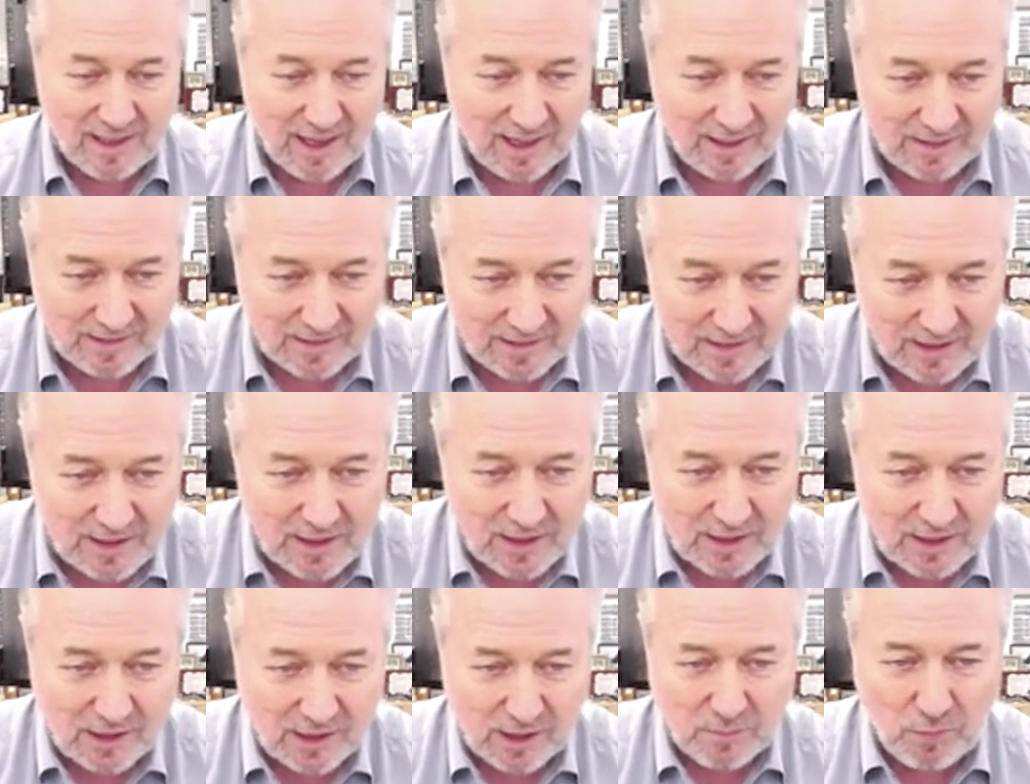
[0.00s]
Khan.
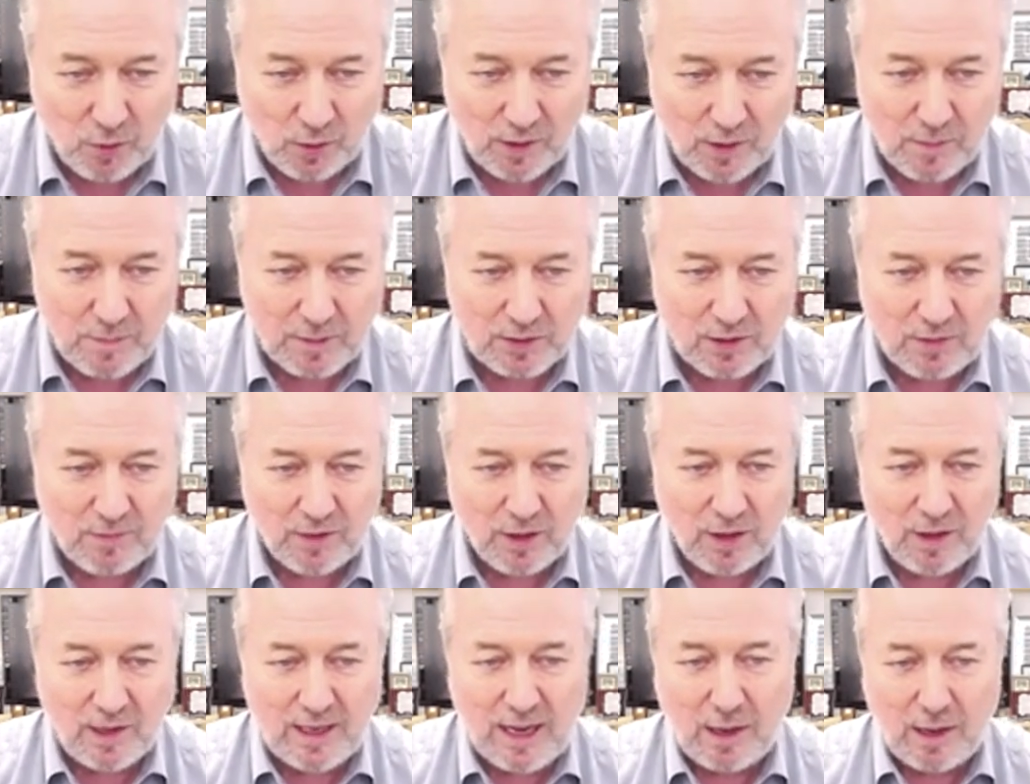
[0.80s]
Good morning, Mr.
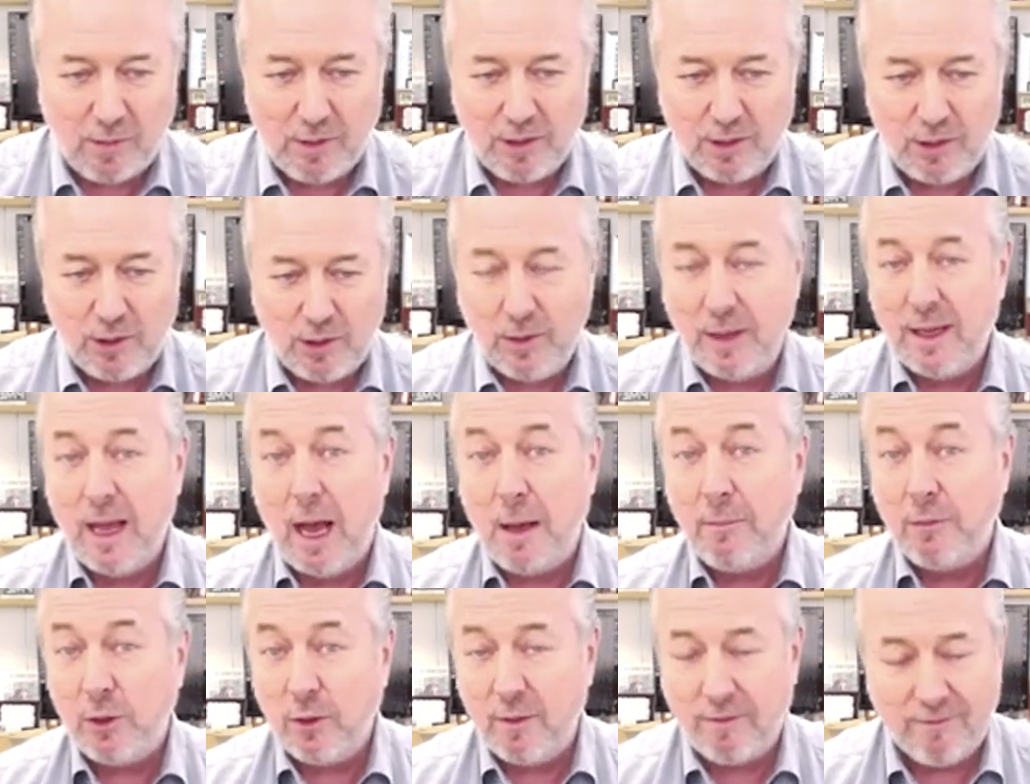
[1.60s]
Vaughan. How are you doing?
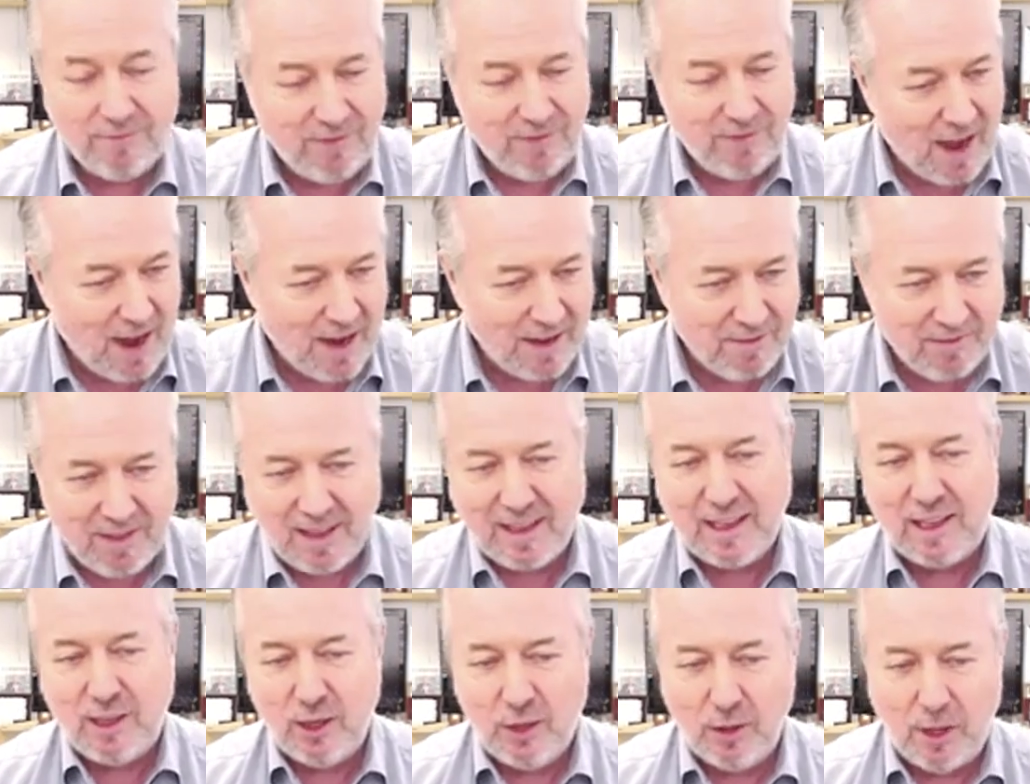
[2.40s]
I'm doing fine,
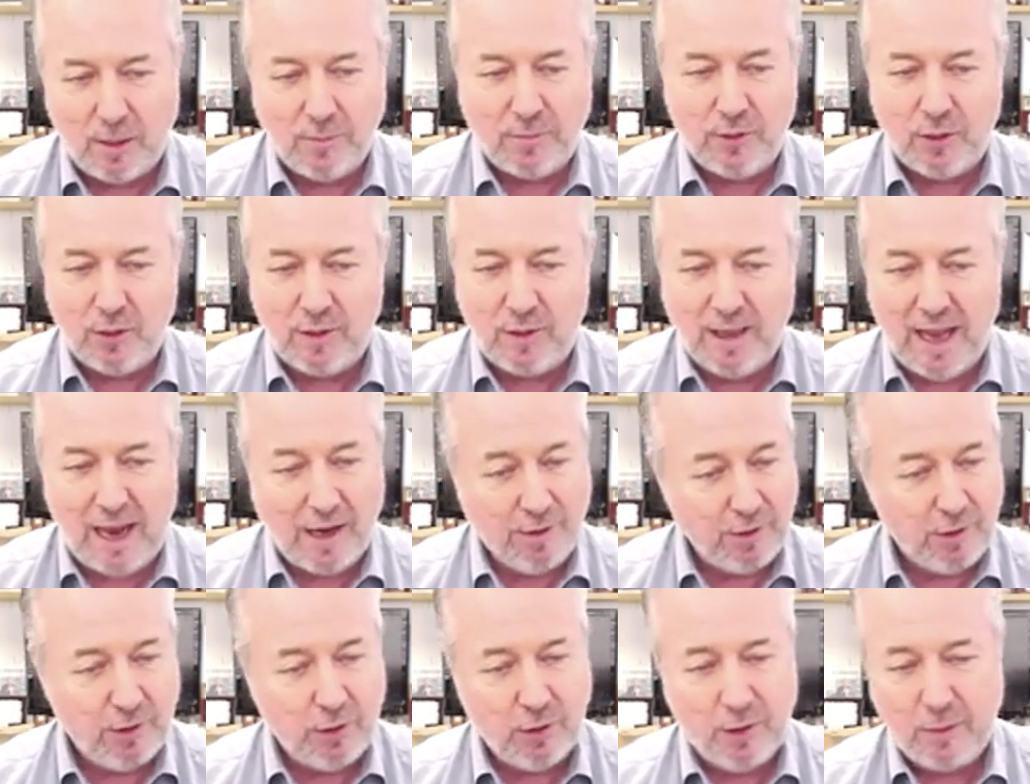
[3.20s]
thank you. How
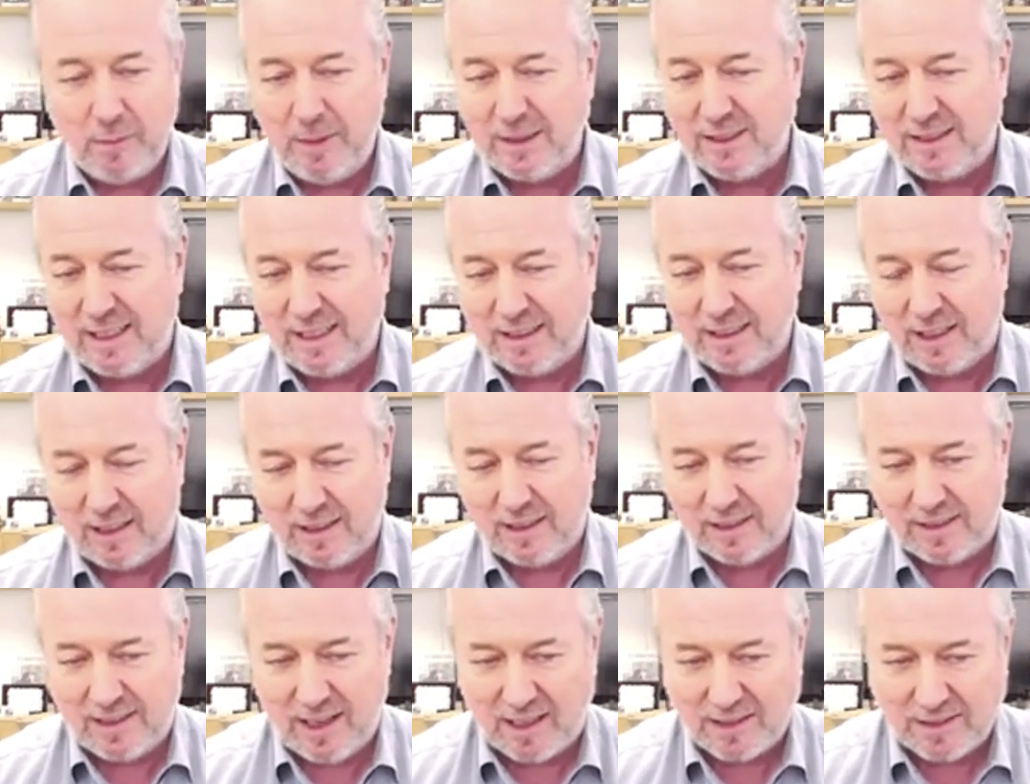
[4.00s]
are you doing? Means, ¿qué tal
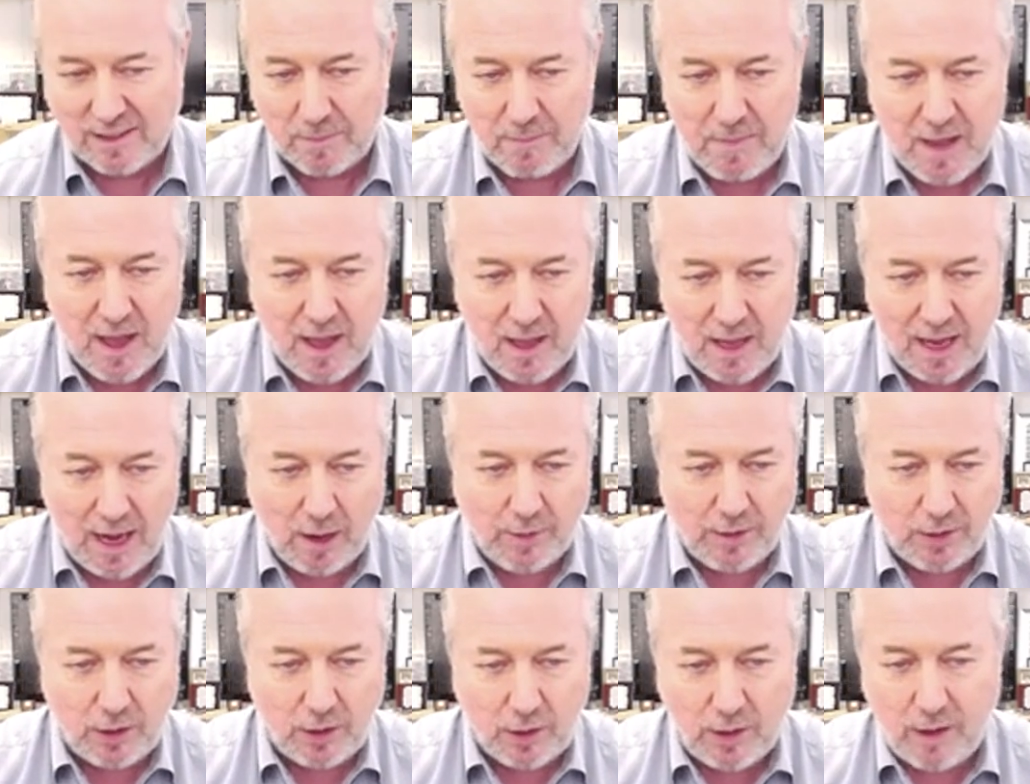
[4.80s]
estás? How
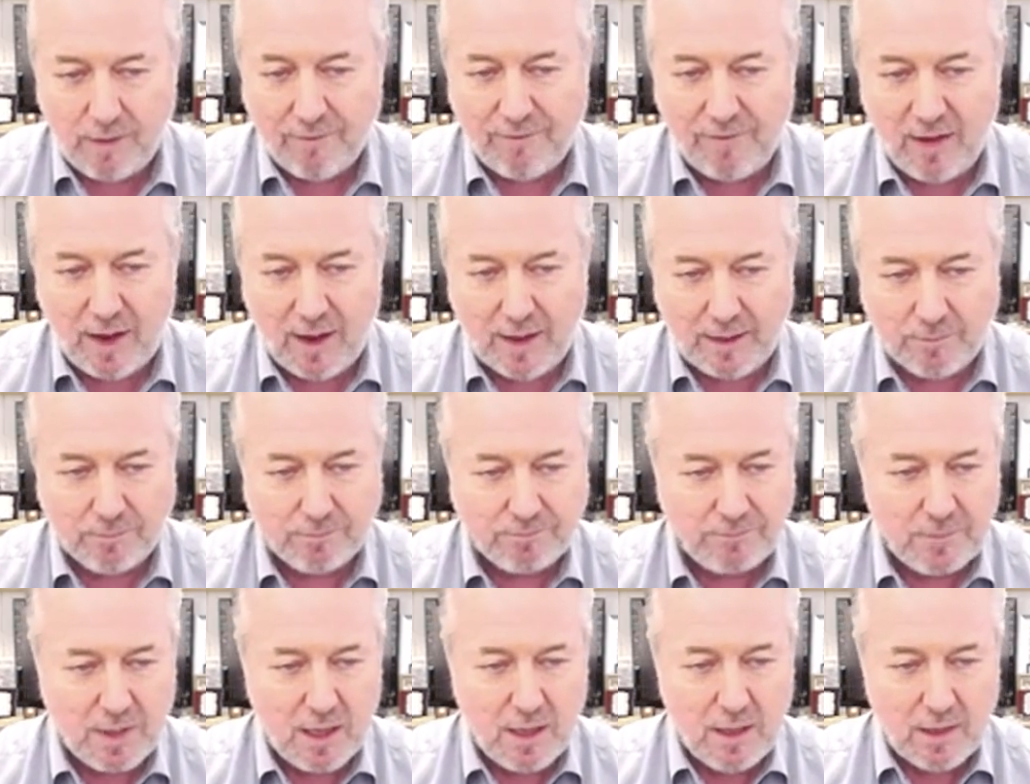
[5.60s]
are you doing? I'm fine.